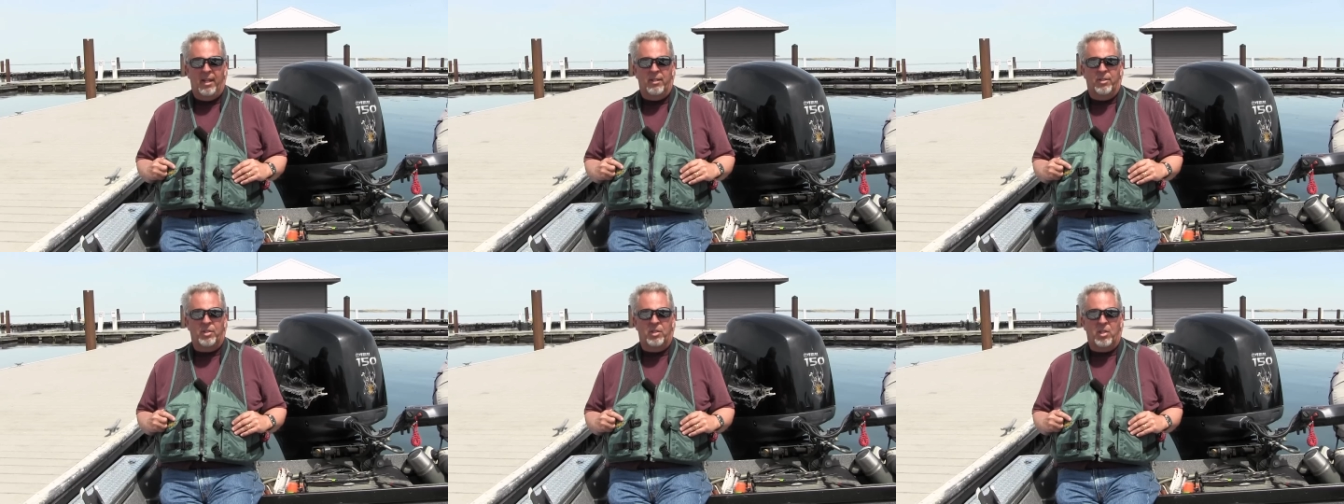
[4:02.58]

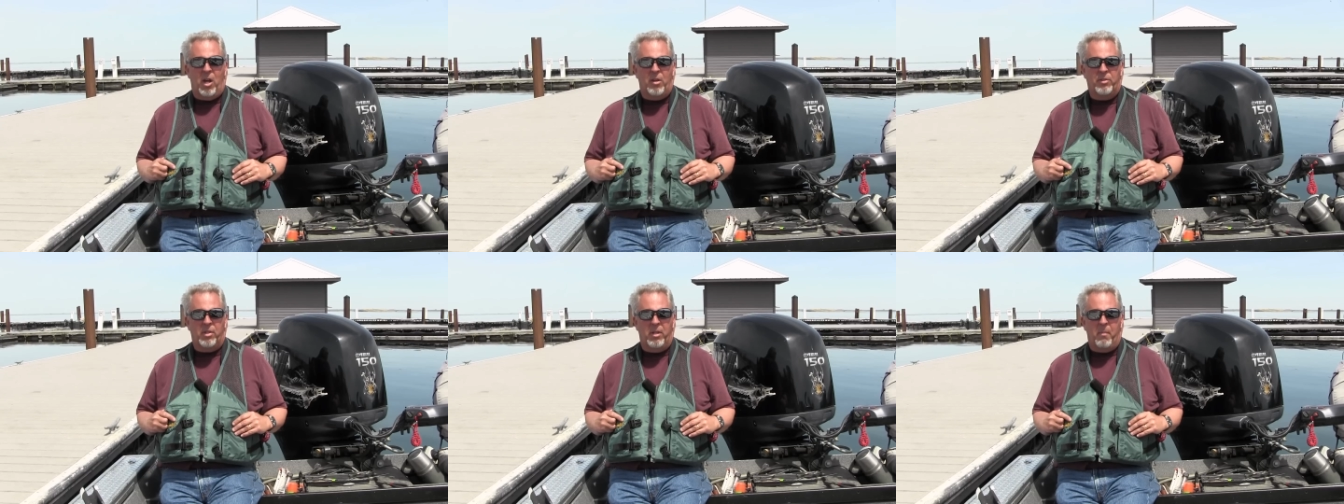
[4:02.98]
and this is
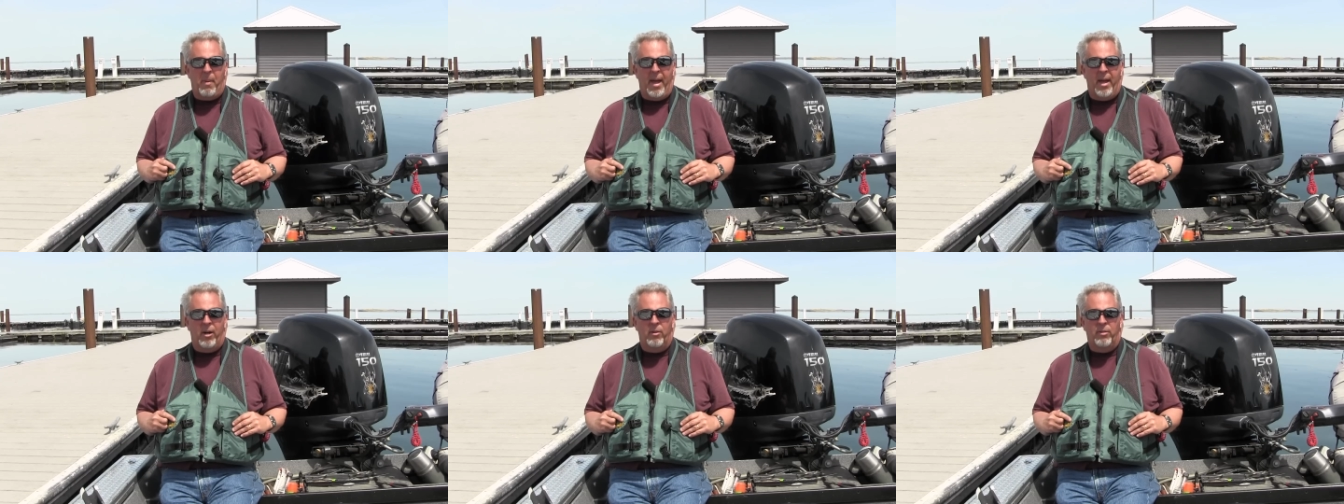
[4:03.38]
also the
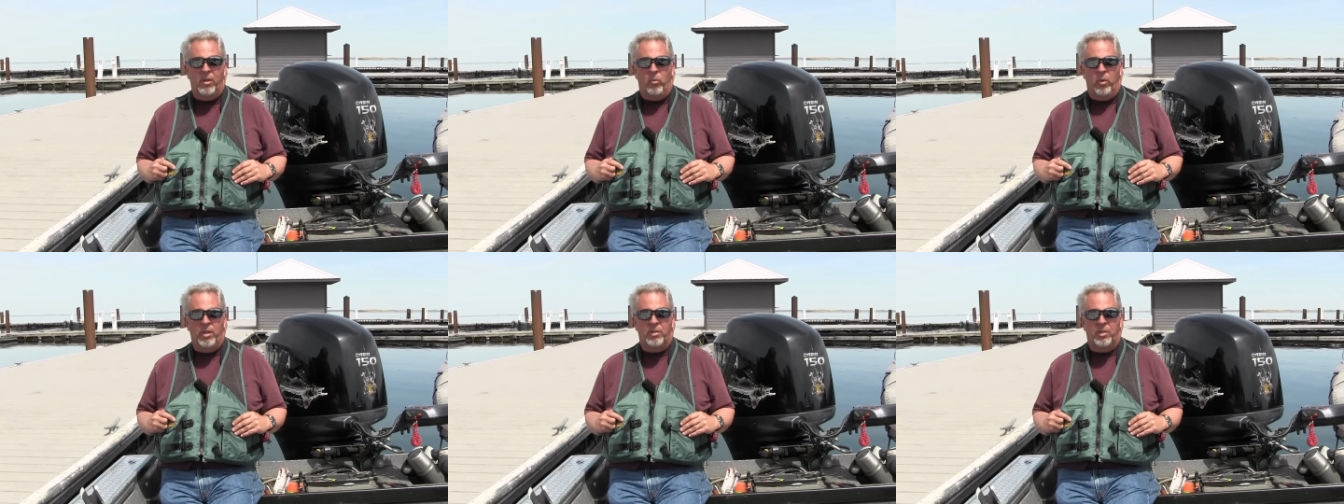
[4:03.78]
pattern
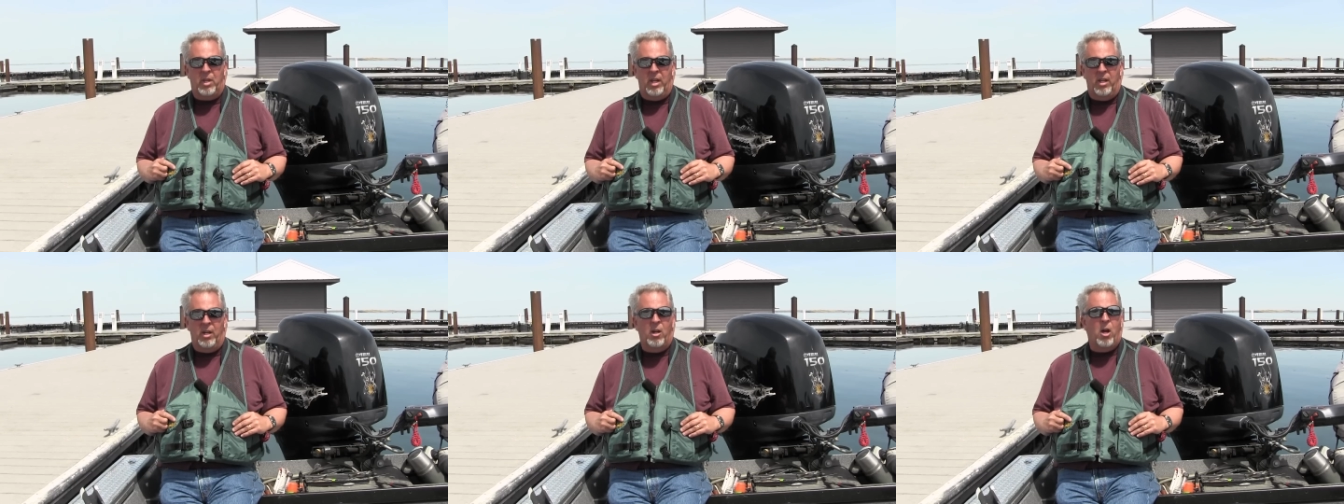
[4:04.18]
that we
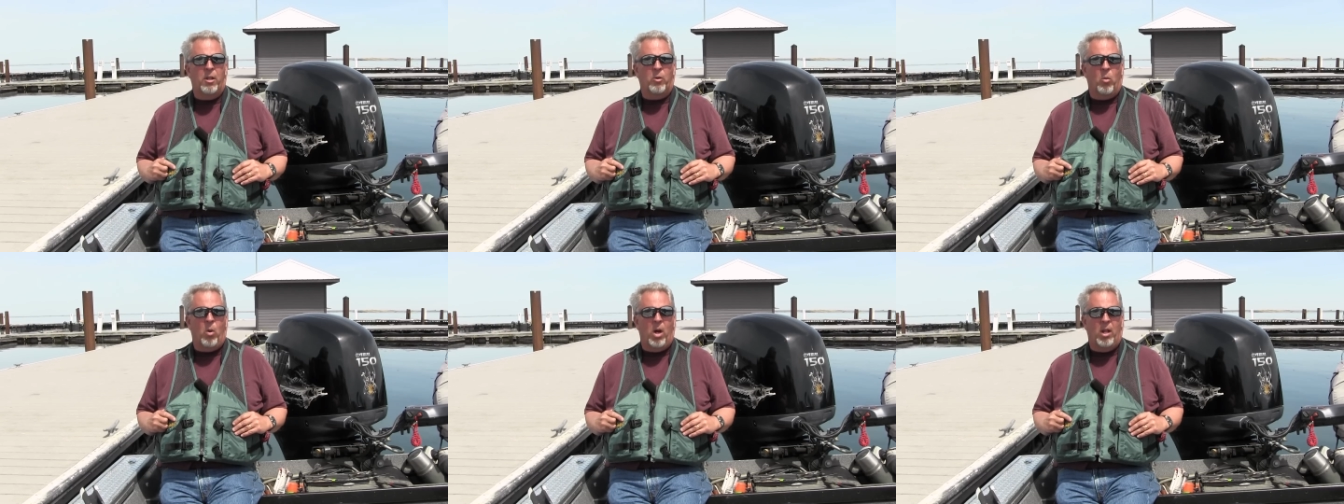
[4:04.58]
see in
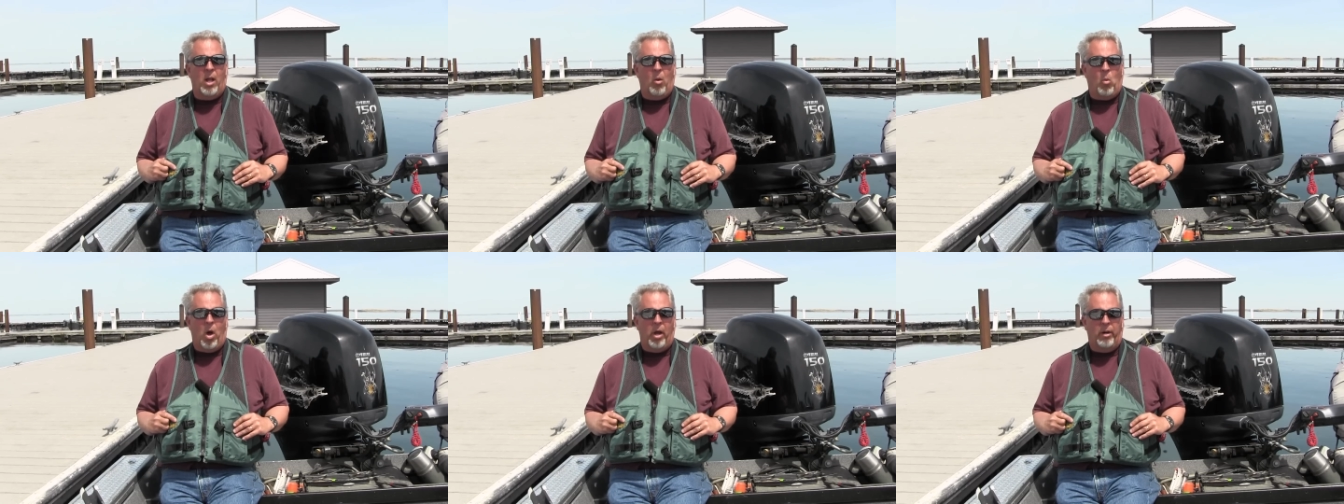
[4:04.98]
other
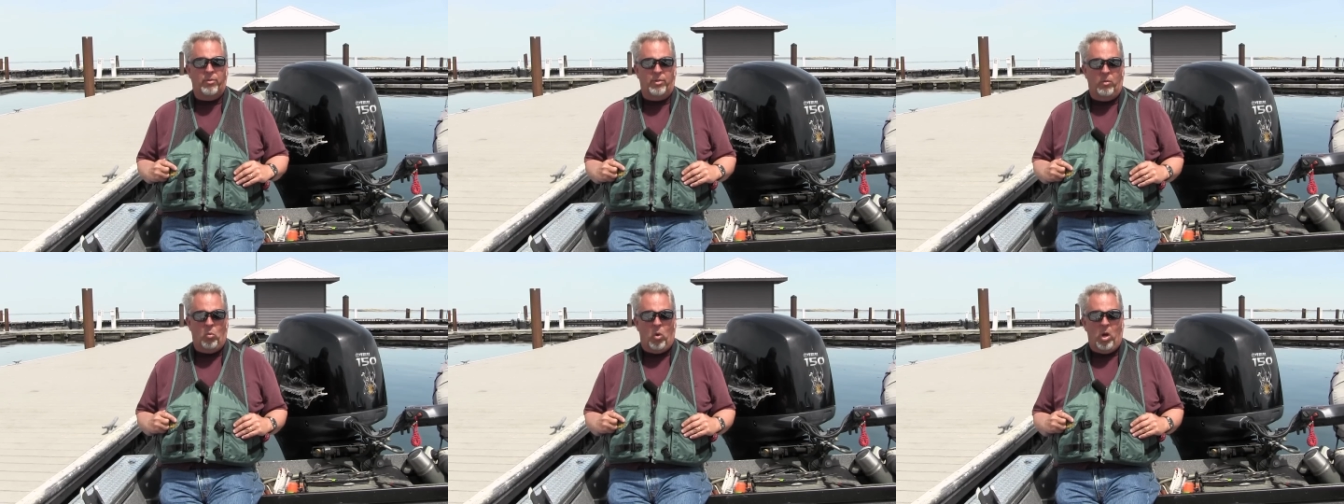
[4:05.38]
walleye
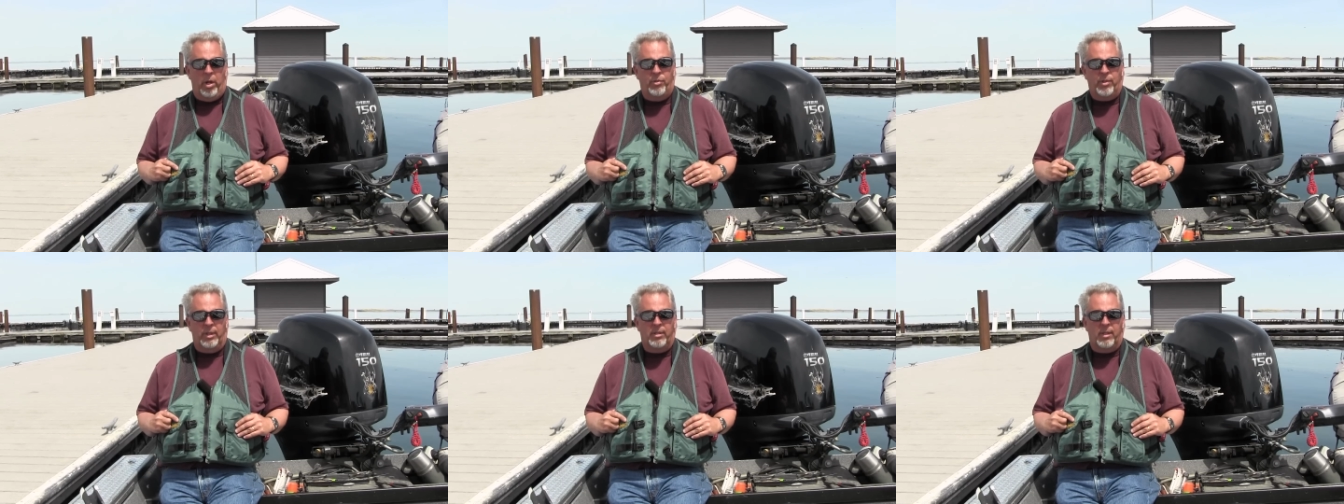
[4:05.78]
waters in
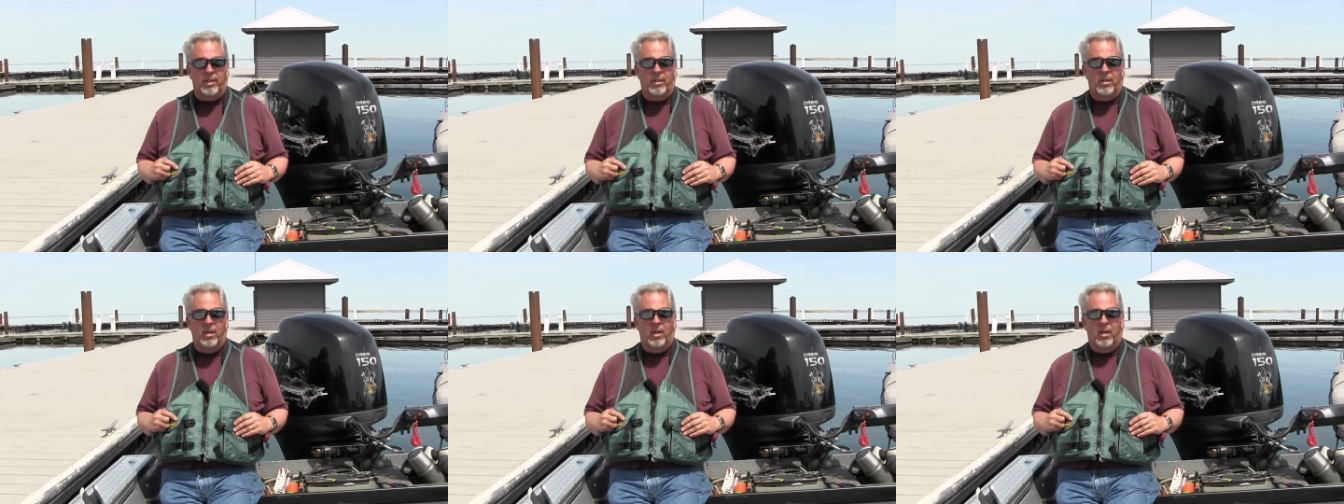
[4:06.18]
Washington.